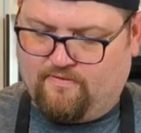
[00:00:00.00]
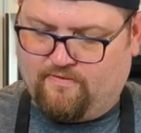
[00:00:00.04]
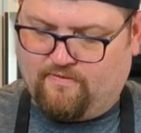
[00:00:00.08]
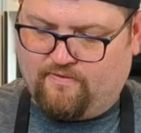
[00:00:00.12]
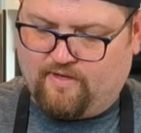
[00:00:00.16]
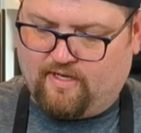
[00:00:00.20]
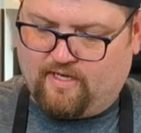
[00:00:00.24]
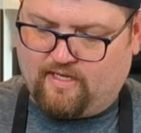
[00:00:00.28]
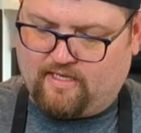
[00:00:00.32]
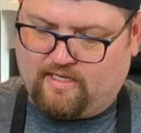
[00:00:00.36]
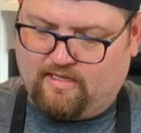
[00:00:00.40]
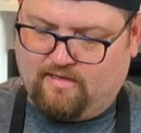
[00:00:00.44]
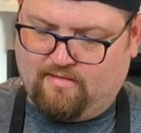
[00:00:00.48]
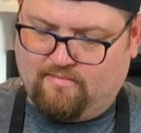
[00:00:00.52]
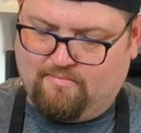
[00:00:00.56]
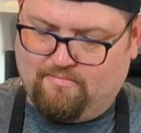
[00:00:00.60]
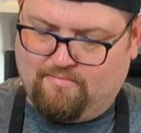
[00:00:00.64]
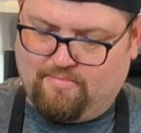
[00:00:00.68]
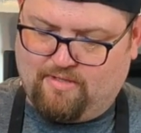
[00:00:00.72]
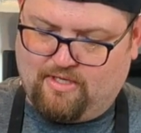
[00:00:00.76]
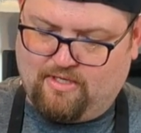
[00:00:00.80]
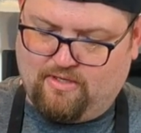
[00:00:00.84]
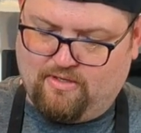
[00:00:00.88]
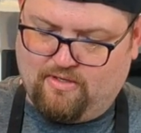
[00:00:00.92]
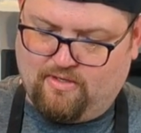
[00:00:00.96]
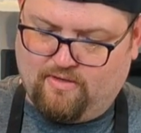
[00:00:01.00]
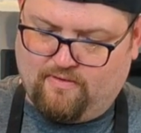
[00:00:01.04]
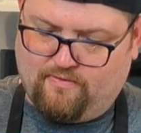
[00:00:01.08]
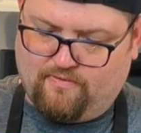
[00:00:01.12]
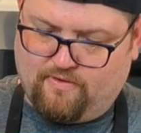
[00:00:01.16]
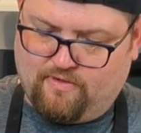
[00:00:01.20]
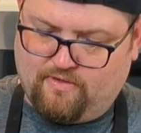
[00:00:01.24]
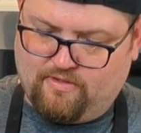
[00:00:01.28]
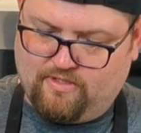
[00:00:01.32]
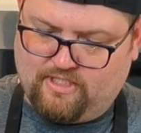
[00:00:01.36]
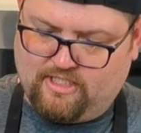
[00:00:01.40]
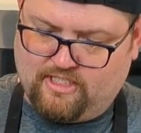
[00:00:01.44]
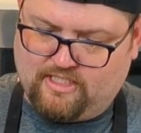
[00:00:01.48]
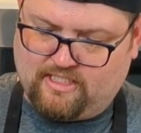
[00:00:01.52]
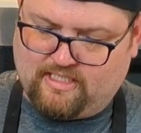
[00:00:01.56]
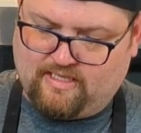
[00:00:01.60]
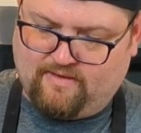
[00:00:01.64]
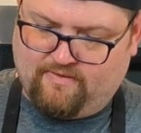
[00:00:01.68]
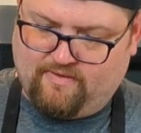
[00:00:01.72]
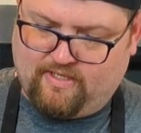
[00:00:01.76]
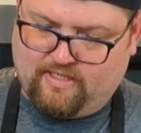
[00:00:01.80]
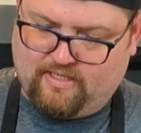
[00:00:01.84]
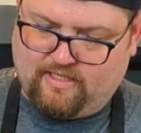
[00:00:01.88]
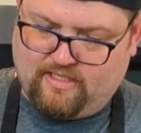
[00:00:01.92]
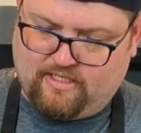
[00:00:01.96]
Fucking beautiful. Just
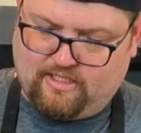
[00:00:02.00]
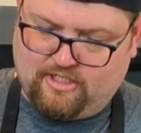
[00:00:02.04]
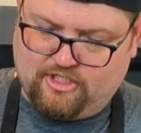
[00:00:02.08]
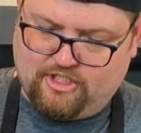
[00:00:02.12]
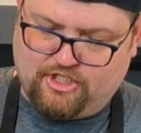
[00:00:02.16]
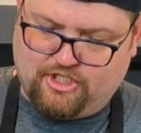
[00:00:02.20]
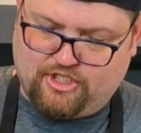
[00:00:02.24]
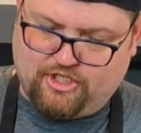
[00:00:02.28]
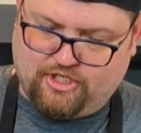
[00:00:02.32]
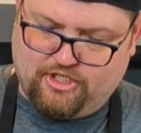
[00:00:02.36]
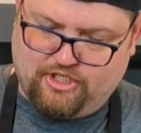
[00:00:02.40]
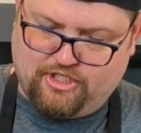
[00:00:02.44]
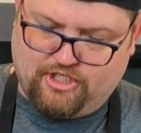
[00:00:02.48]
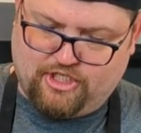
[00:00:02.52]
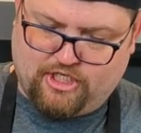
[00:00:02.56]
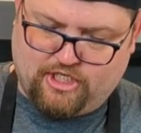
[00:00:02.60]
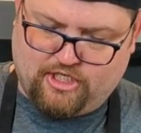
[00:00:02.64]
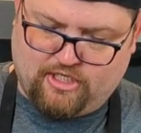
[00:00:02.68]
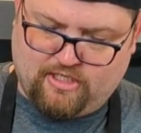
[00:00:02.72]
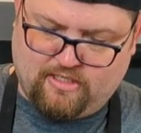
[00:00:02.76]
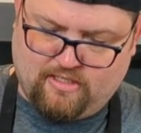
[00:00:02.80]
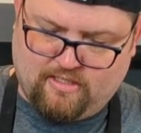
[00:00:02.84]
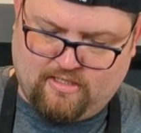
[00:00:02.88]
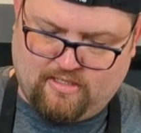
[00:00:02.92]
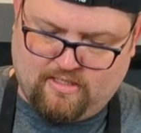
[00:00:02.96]
give it a little zhuzh.